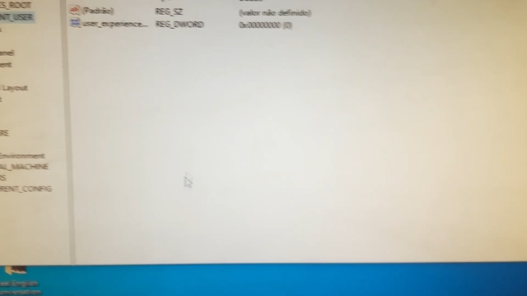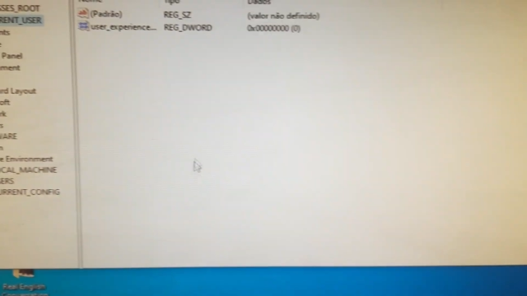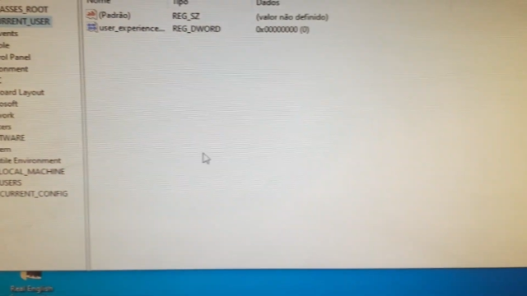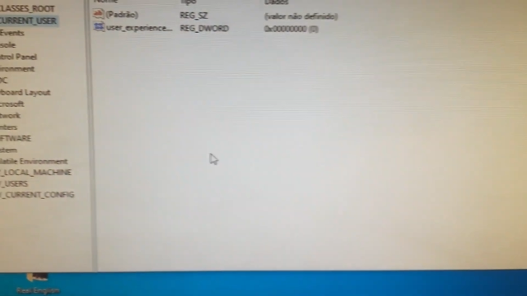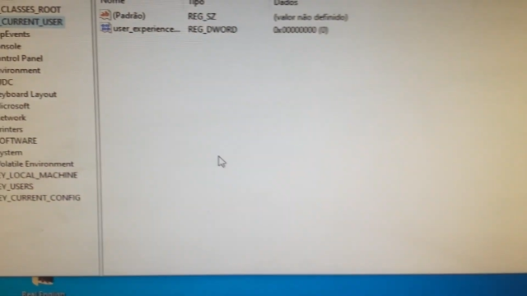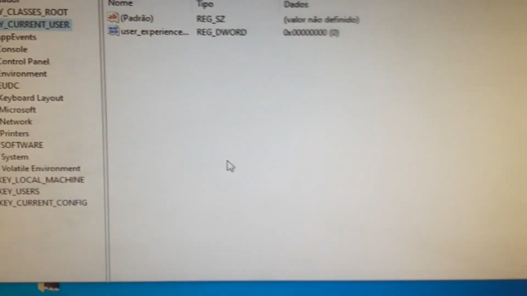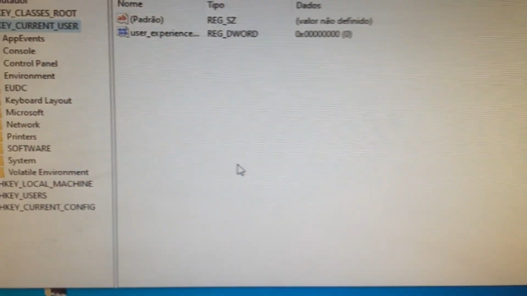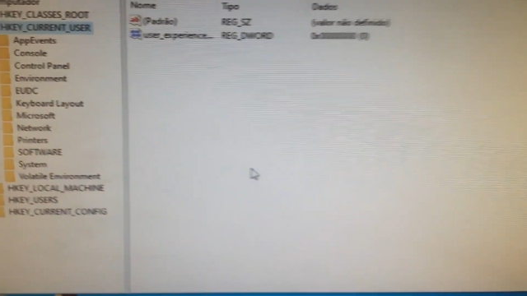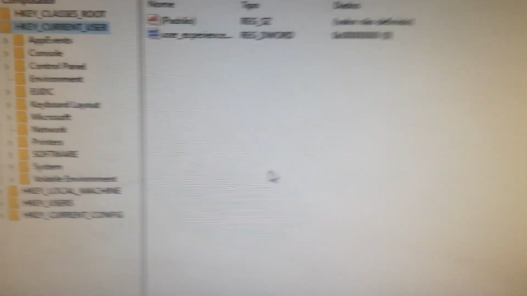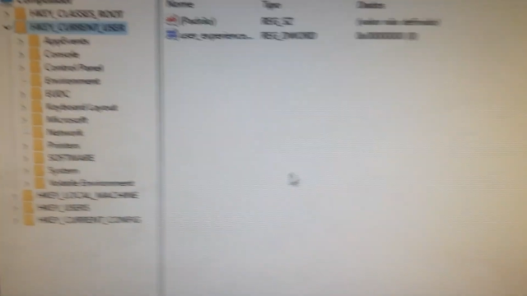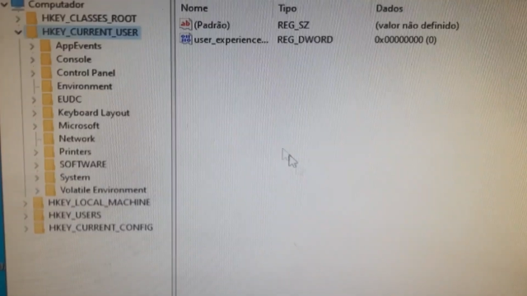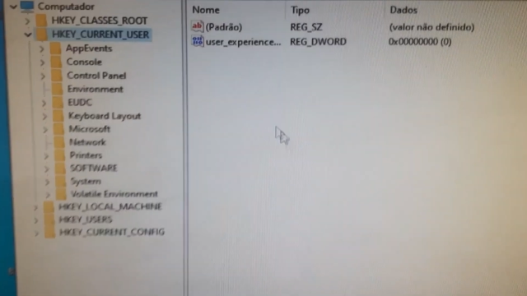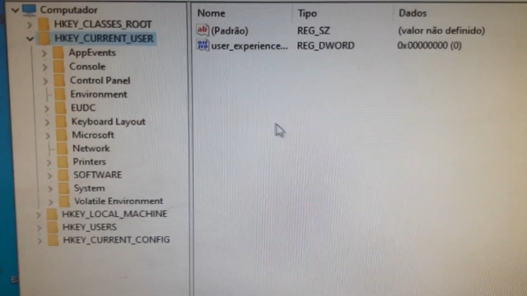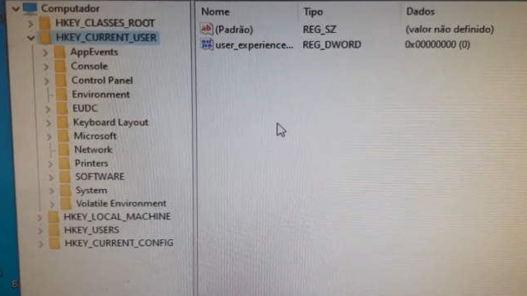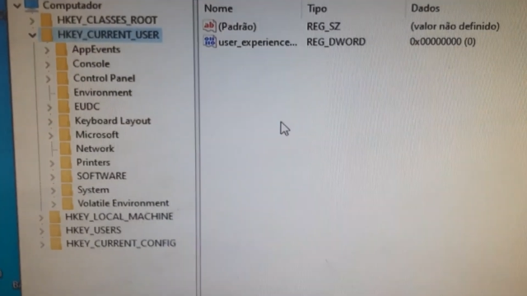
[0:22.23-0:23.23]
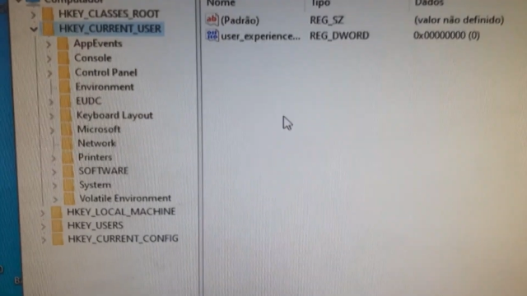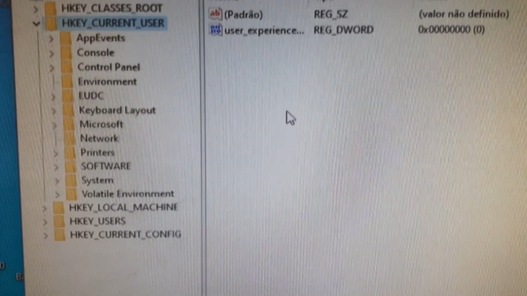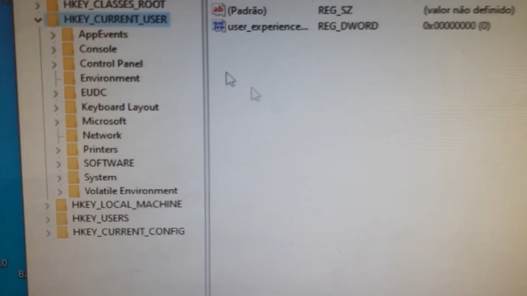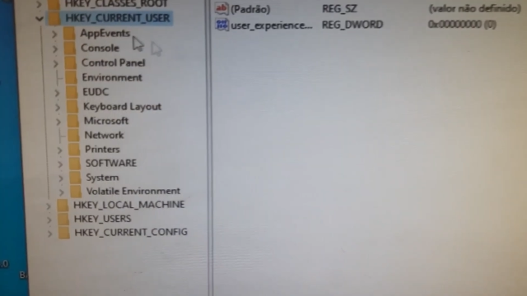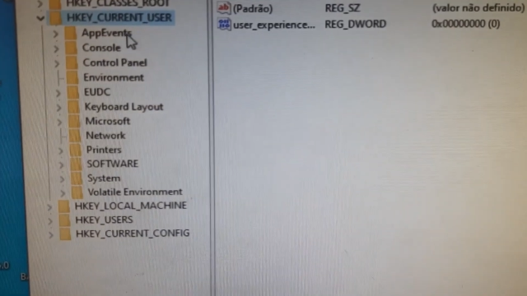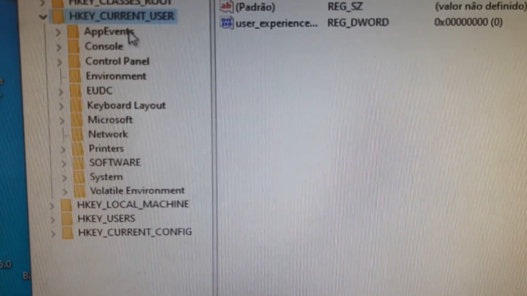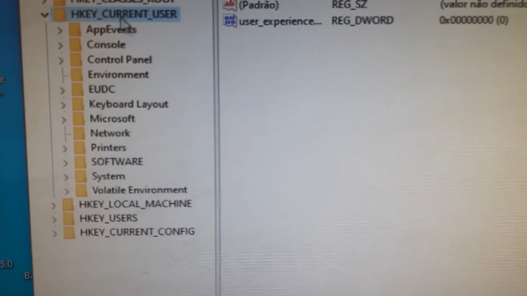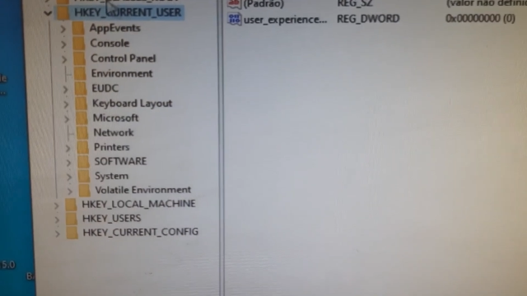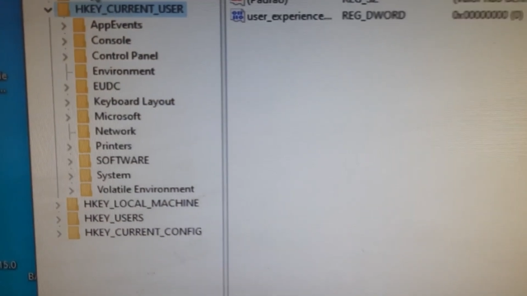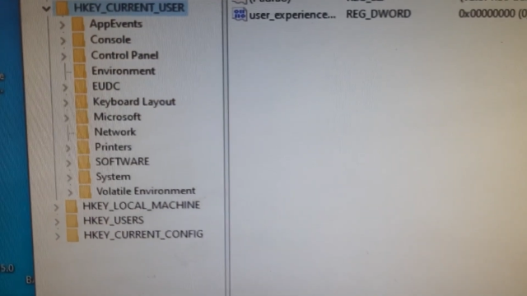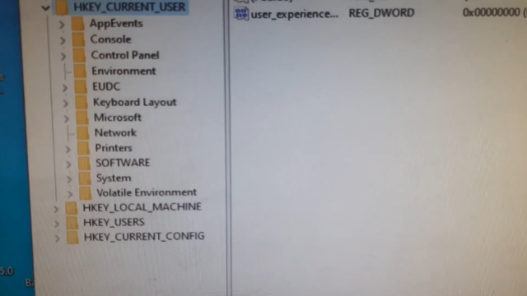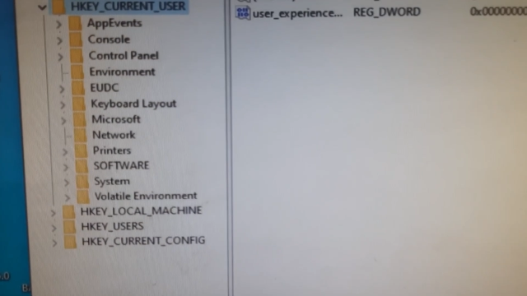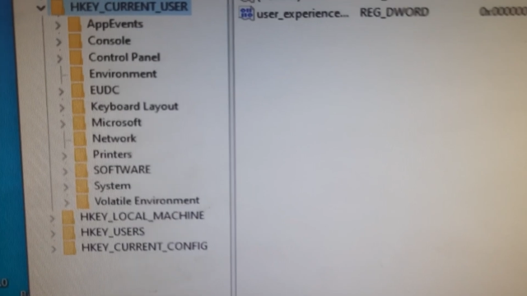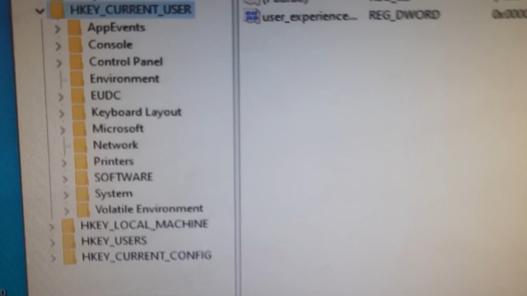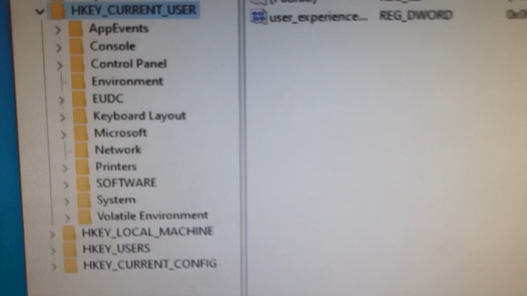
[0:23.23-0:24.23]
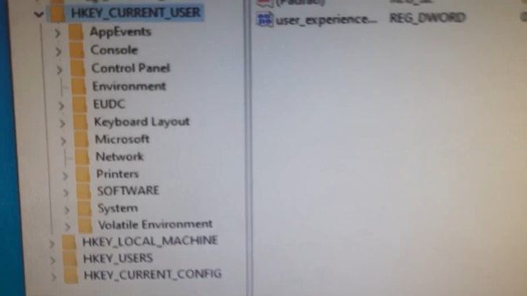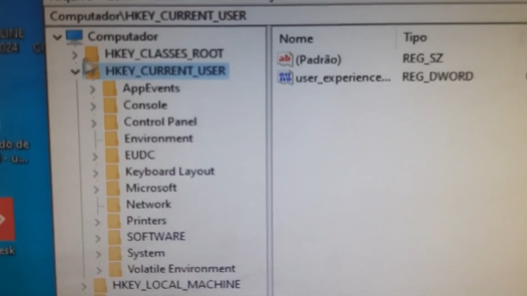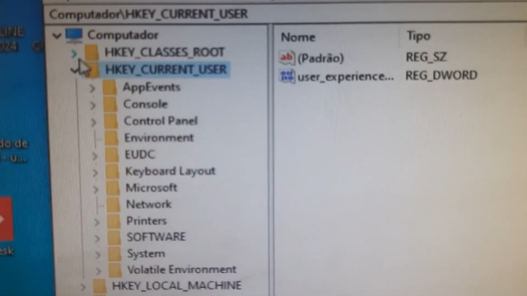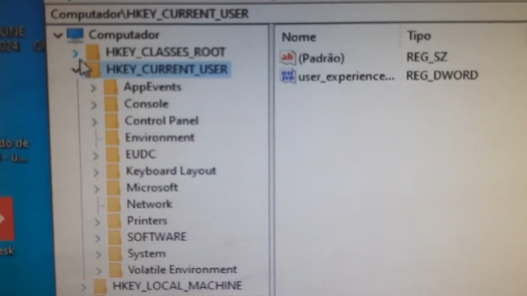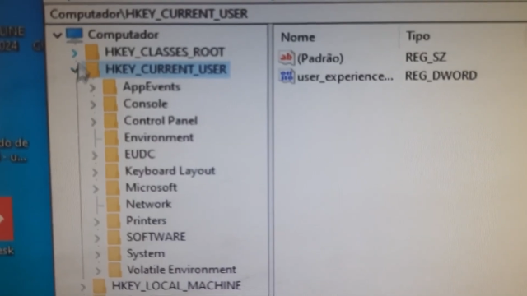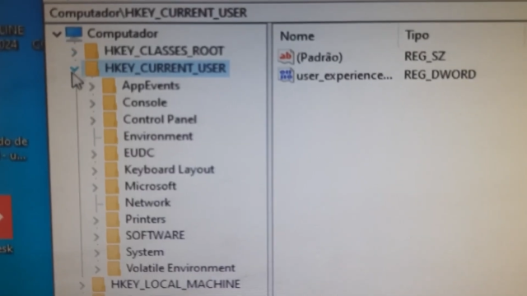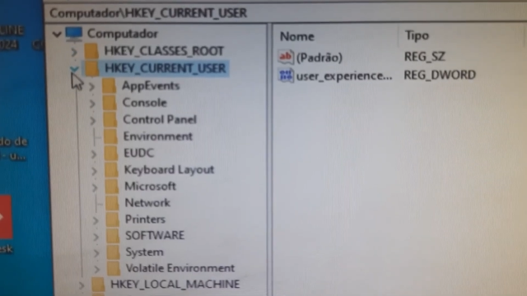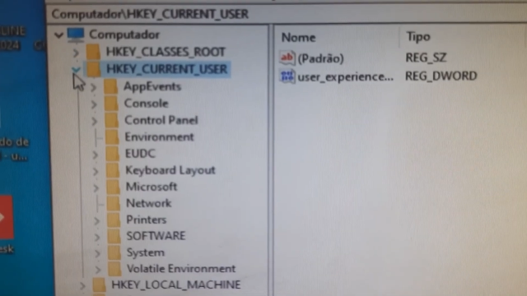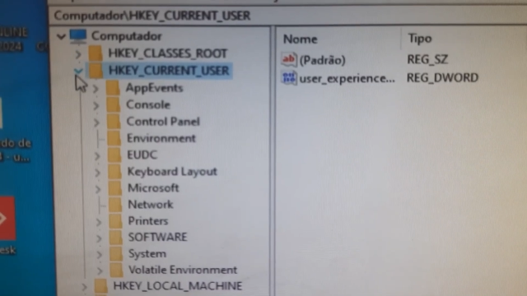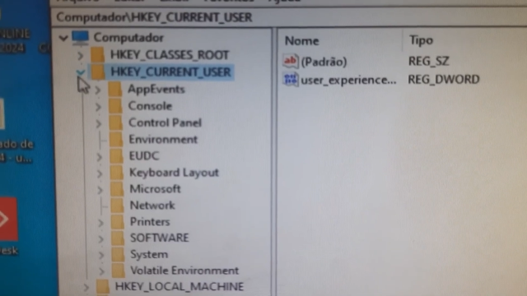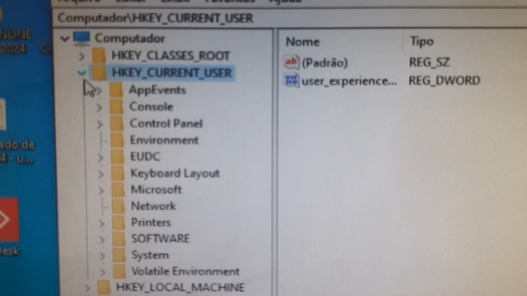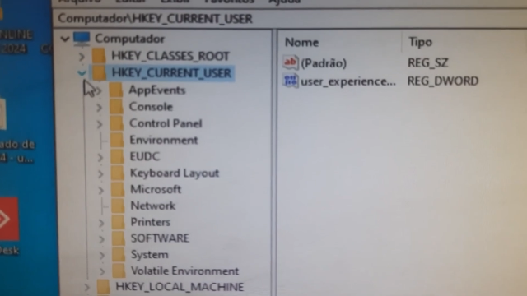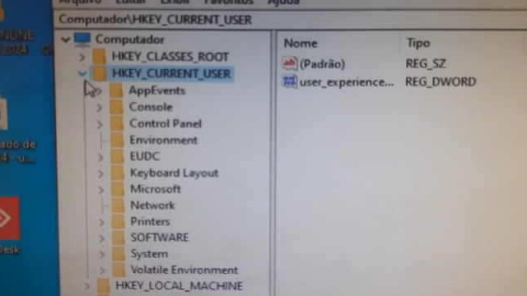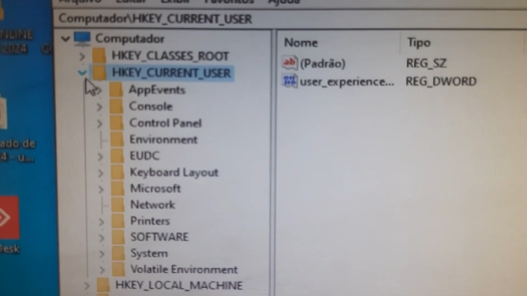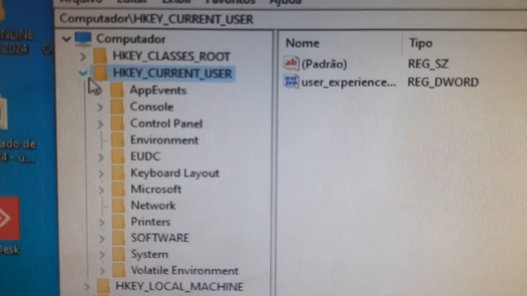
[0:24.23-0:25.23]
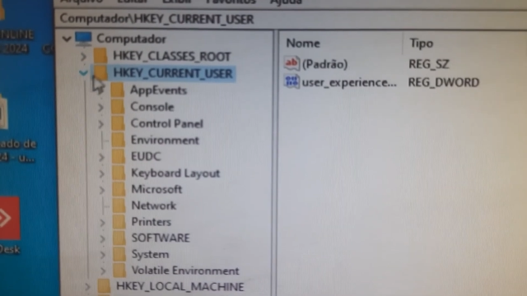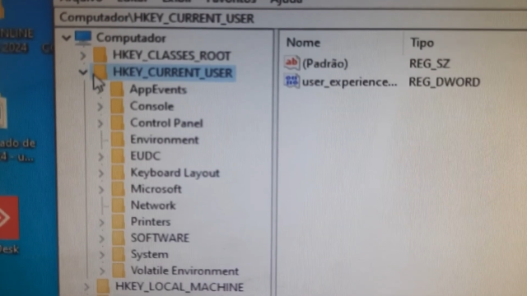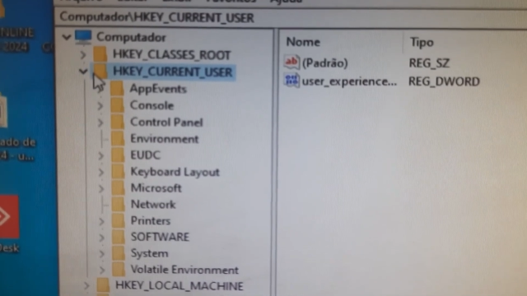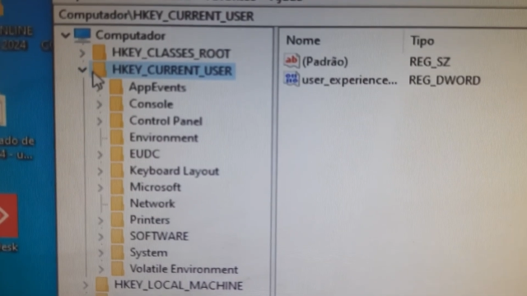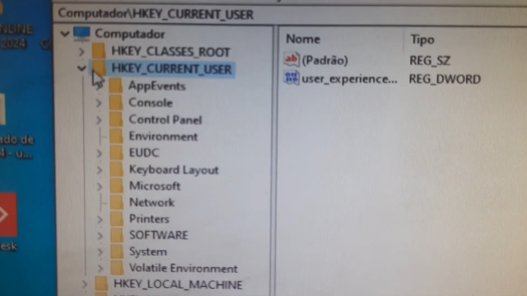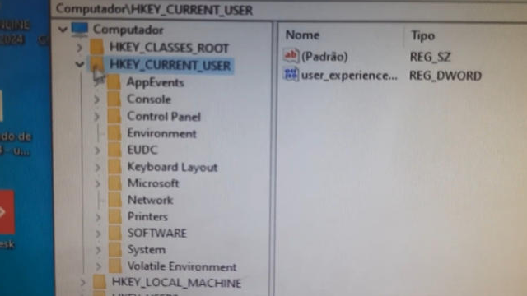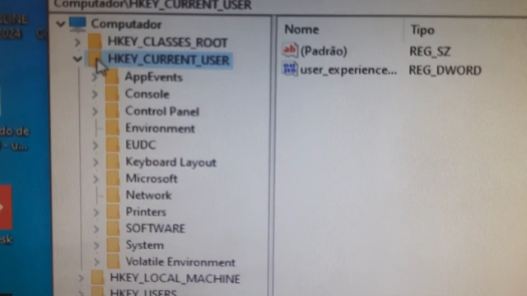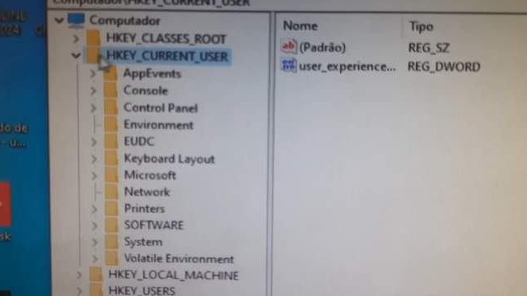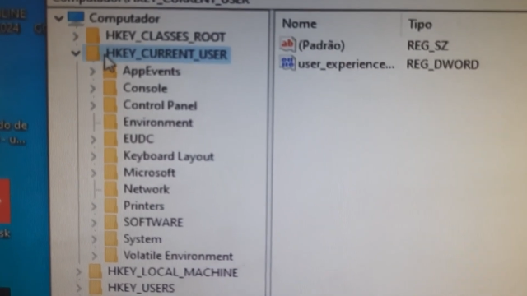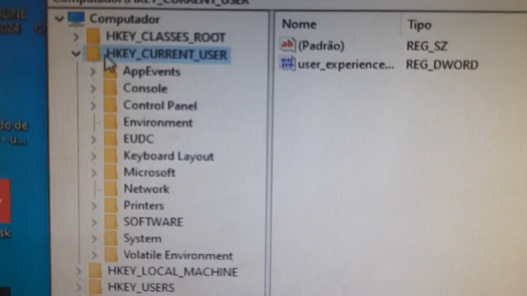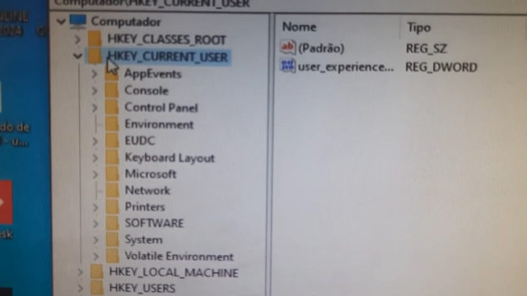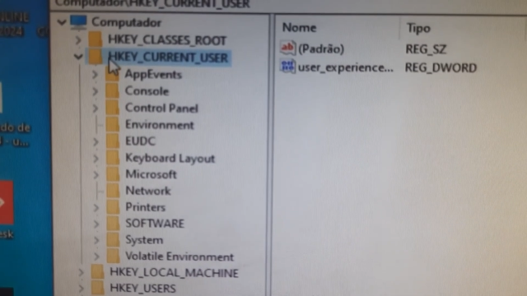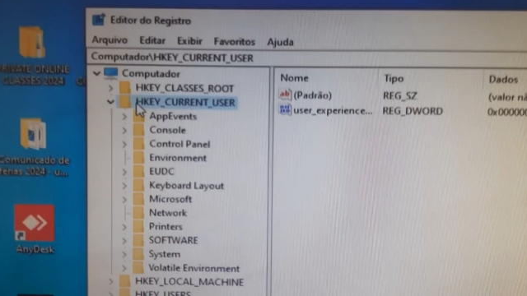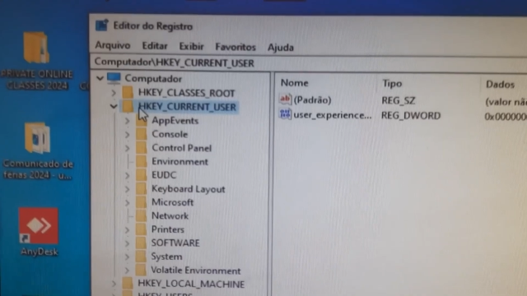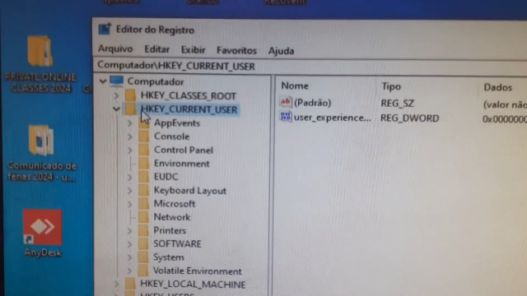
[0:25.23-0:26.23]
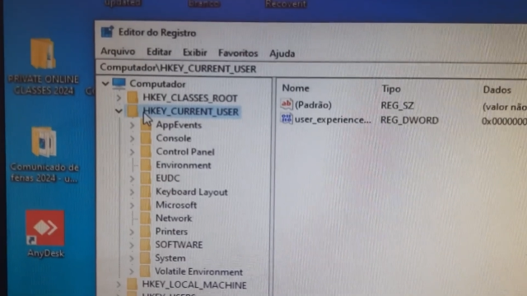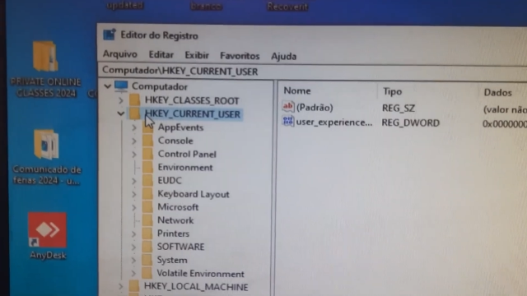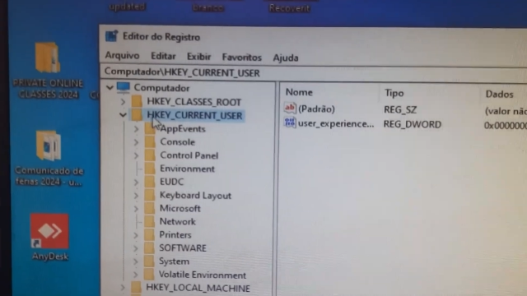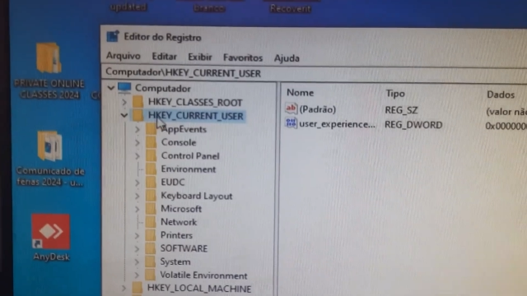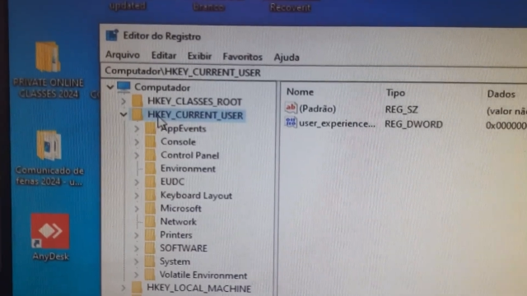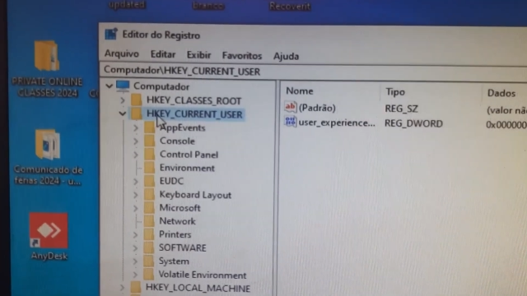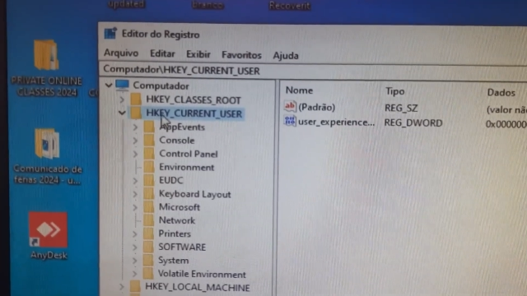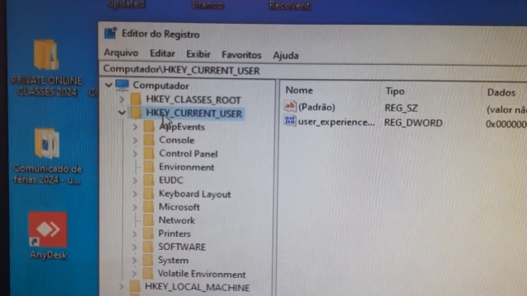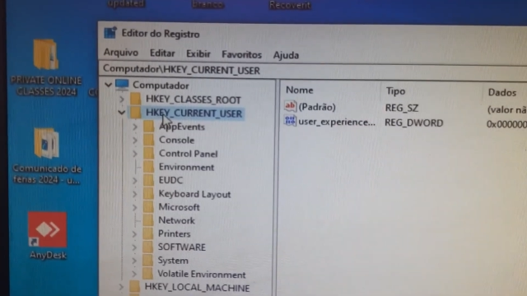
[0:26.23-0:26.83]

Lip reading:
(no speaker visible)